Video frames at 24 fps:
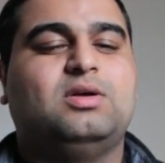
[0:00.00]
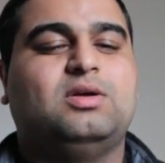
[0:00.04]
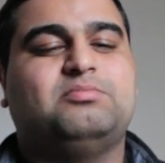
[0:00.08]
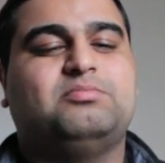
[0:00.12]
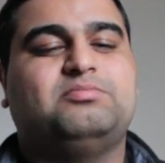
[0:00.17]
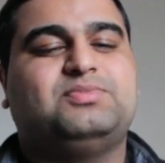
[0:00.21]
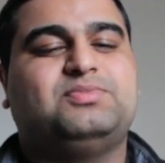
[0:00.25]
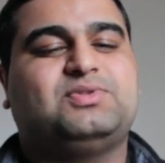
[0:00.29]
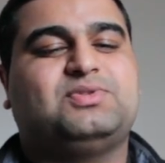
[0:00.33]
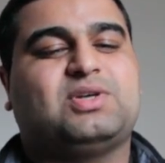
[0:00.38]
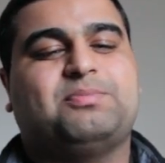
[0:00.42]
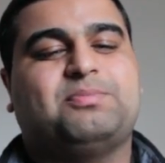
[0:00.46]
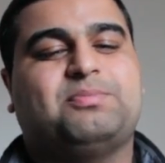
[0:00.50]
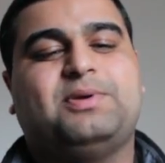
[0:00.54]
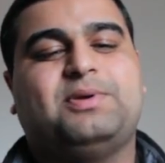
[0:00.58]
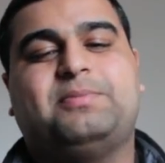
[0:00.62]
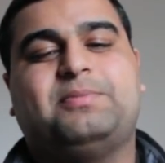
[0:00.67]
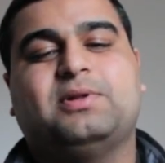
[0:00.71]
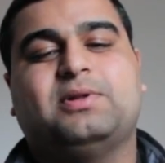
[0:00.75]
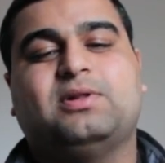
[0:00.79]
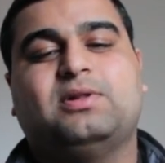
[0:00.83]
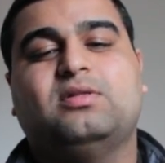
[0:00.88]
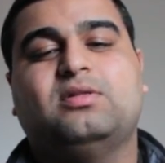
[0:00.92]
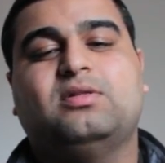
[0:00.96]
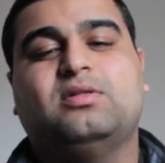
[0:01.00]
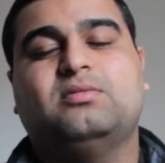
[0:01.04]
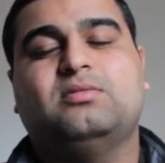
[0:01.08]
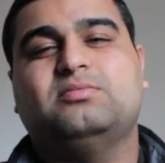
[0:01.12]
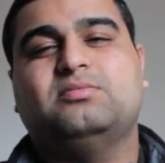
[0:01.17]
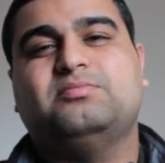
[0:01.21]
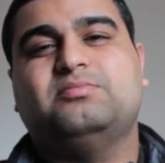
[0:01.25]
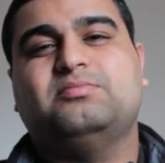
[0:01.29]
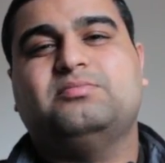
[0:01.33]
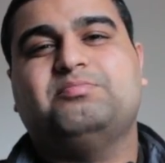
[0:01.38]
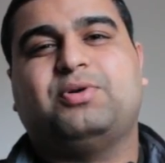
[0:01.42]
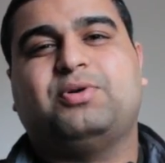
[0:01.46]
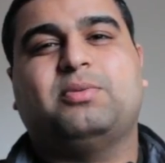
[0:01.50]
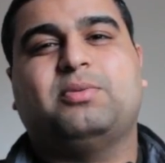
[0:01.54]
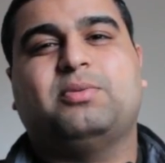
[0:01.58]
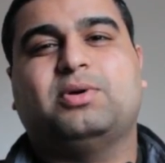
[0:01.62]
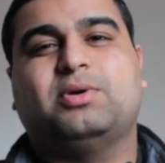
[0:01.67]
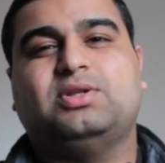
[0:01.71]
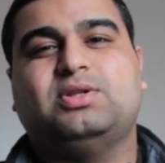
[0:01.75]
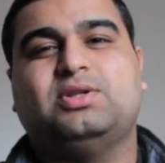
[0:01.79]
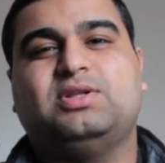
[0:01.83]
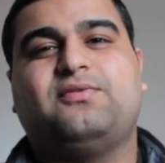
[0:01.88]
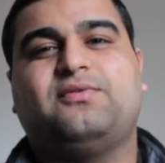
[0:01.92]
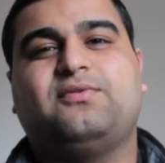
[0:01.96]
Some people put him on
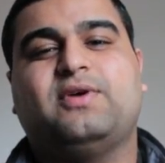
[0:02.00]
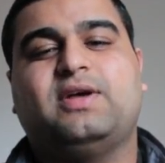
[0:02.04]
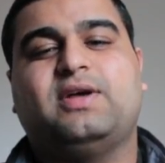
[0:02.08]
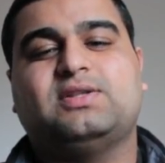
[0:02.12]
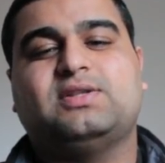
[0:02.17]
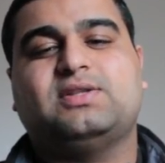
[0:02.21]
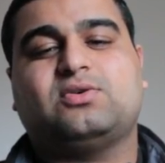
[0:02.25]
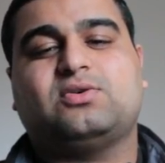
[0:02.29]
defense